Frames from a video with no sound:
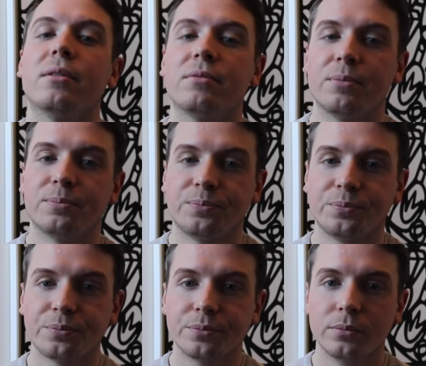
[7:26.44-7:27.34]

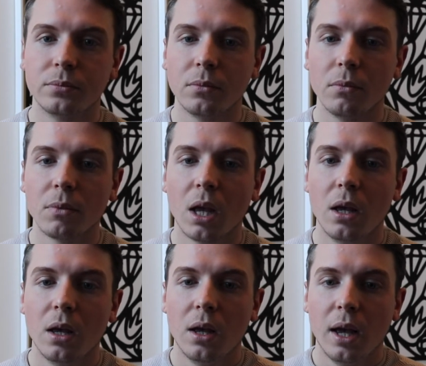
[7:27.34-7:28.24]
of.
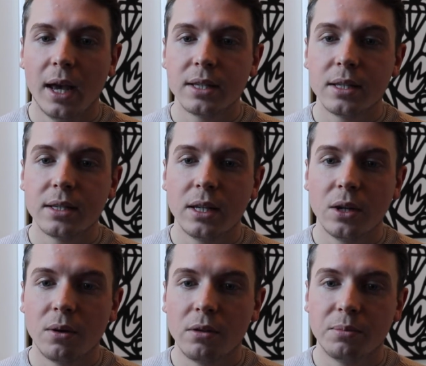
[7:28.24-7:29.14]
As the
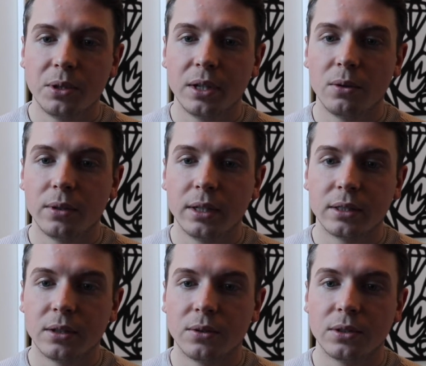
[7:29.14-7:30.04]
CEO of Booking
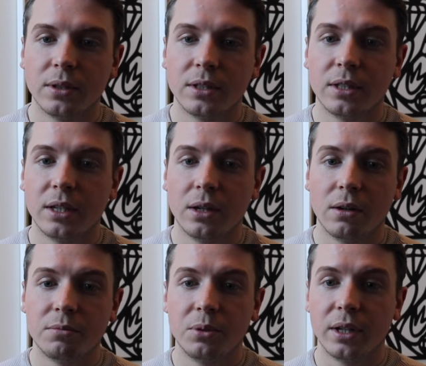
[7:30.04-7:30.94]
Holdings and also the
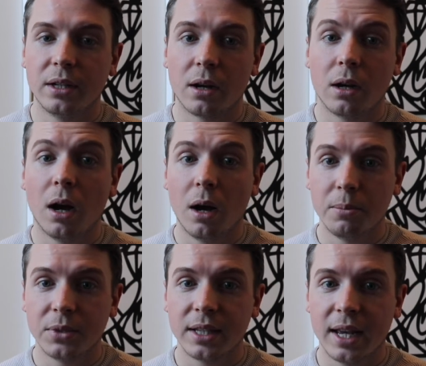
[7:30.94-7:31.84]
CEO of
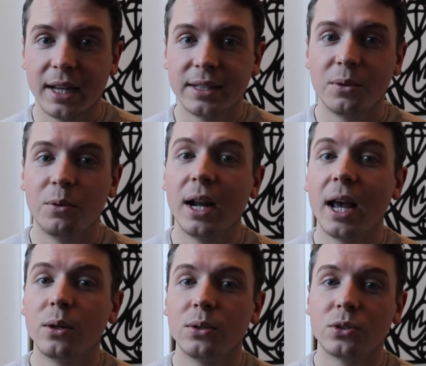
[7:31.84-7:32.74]
Booking.com said, when I
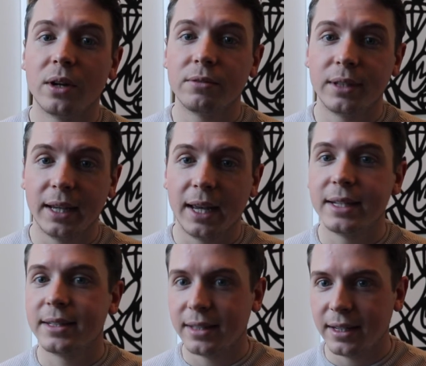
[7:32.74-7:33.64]
go traveling in a
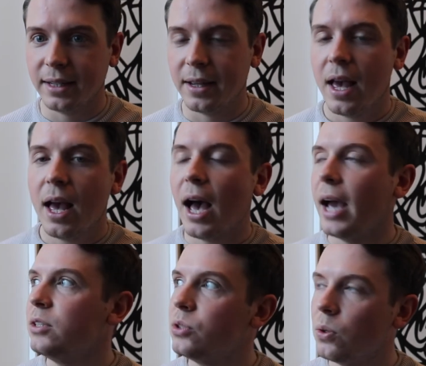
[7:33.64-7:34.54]
city,
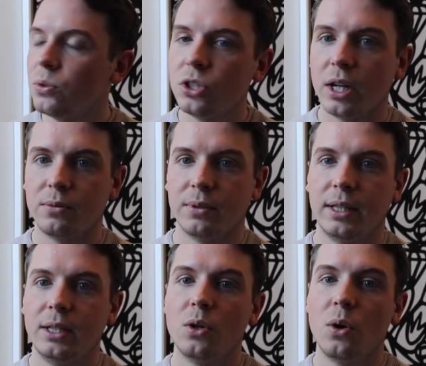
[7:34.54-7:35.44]
I don't
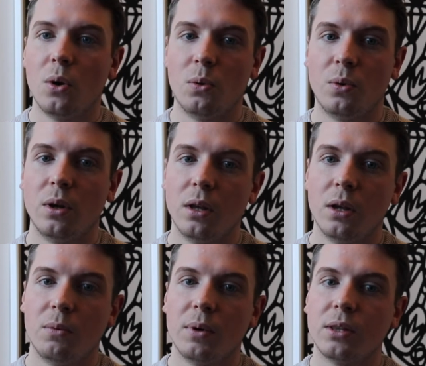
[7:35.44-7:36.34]
generally know
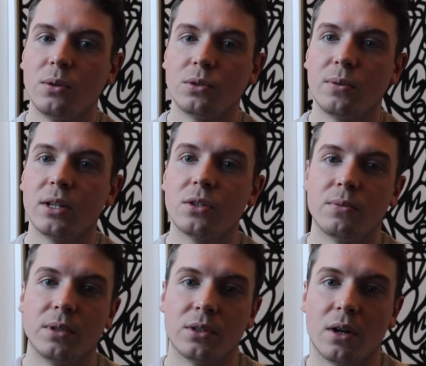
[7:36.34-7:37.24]
what those
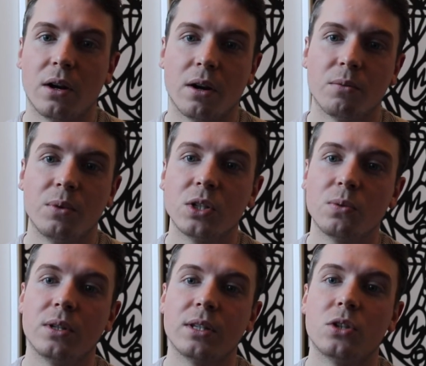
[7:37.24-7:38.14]
restaurants are, which
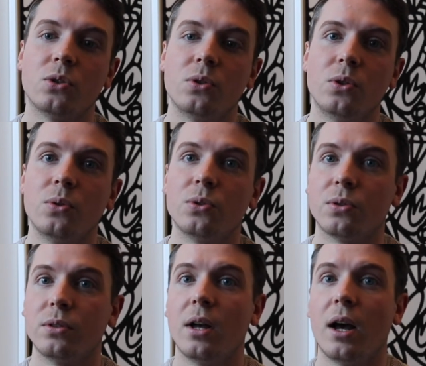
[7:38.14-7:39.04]
ones I should use
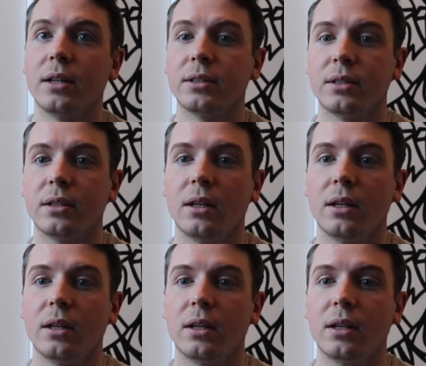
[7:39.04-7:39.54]
or not.